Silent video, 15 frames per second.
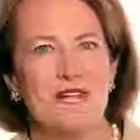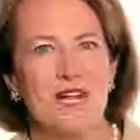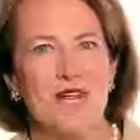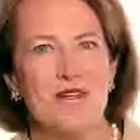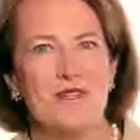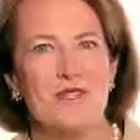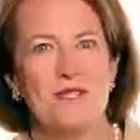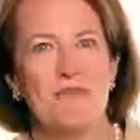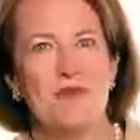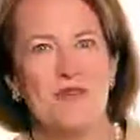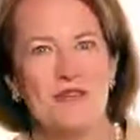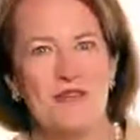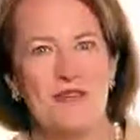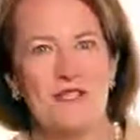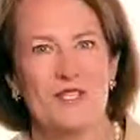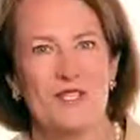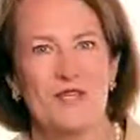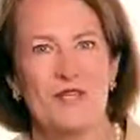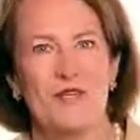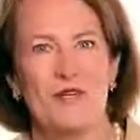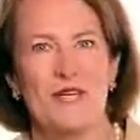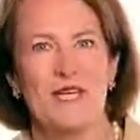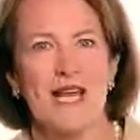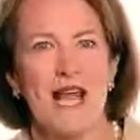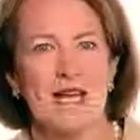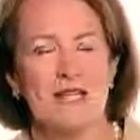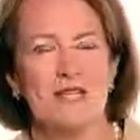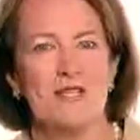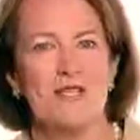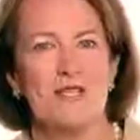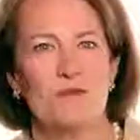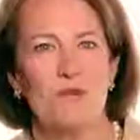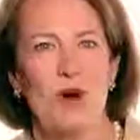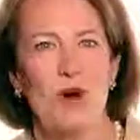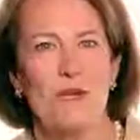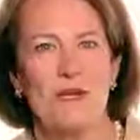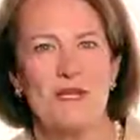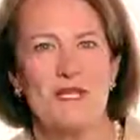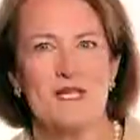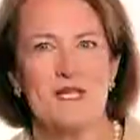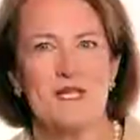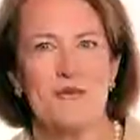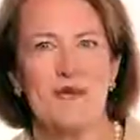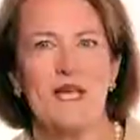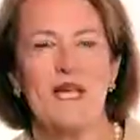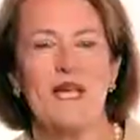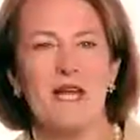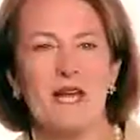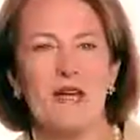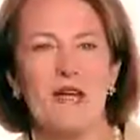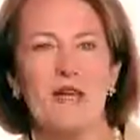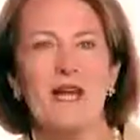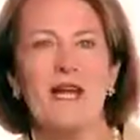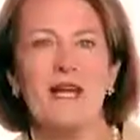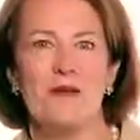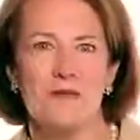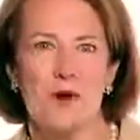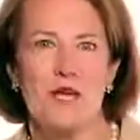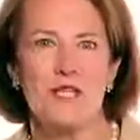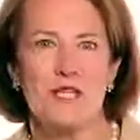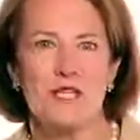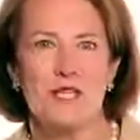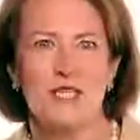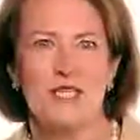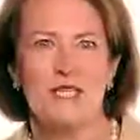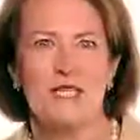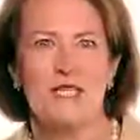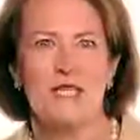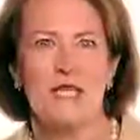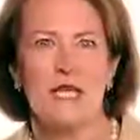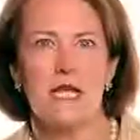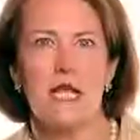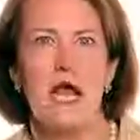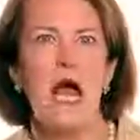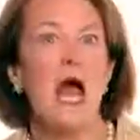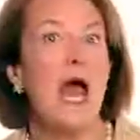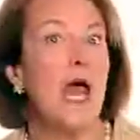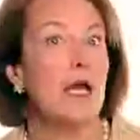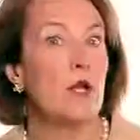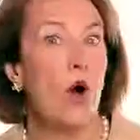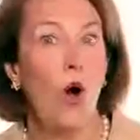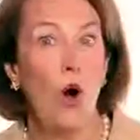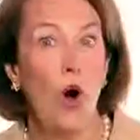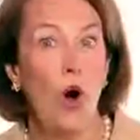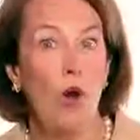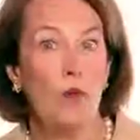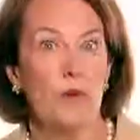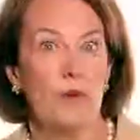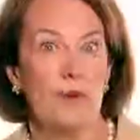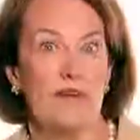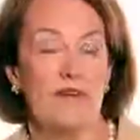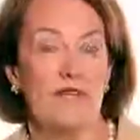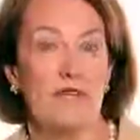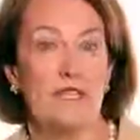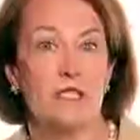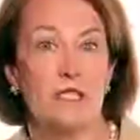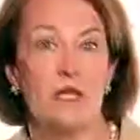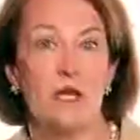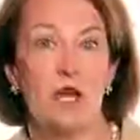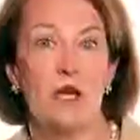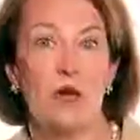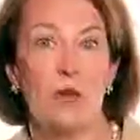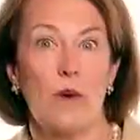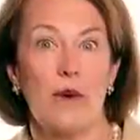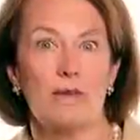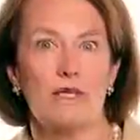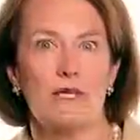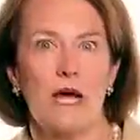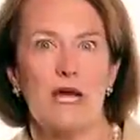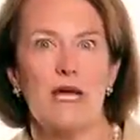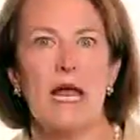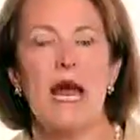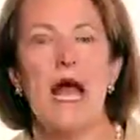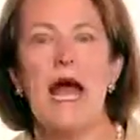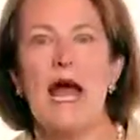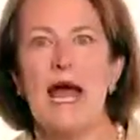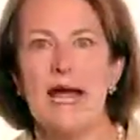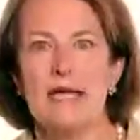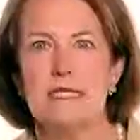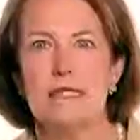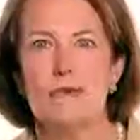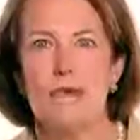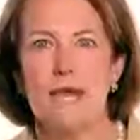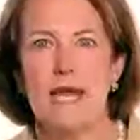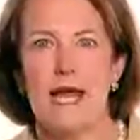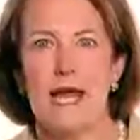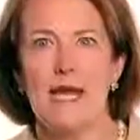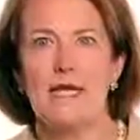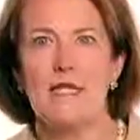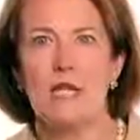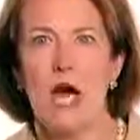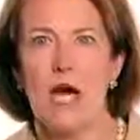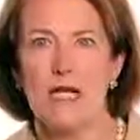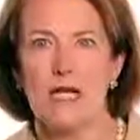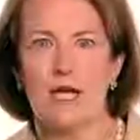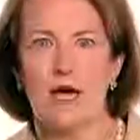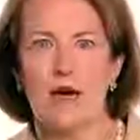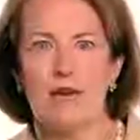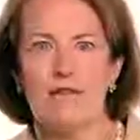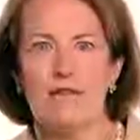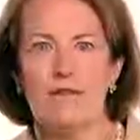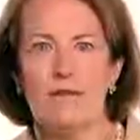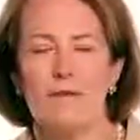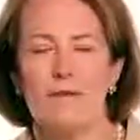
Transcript: videos to be featured during National Small Business Week here in Washington, D.C., and all will be featured on our website, sba.gov.